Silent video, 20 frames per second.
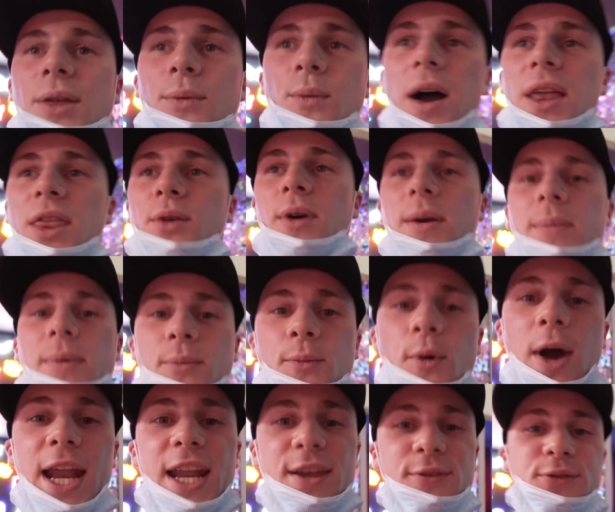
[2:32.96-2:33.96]
the one that we've been
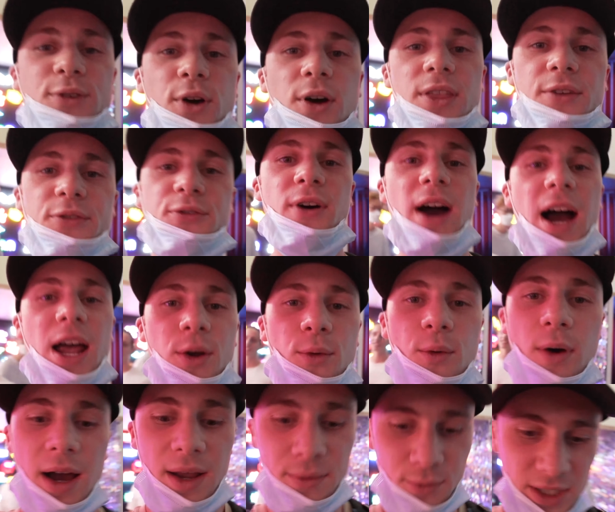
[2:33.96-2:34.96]
waiting for, the final
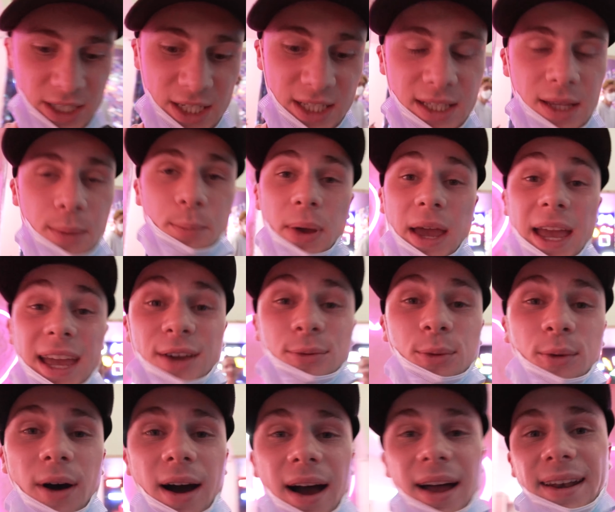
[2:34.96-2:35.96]
one, which is the pink
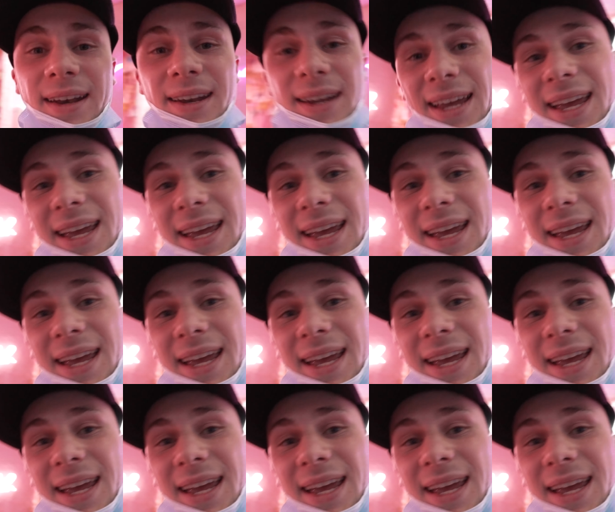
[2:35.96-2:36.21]
one,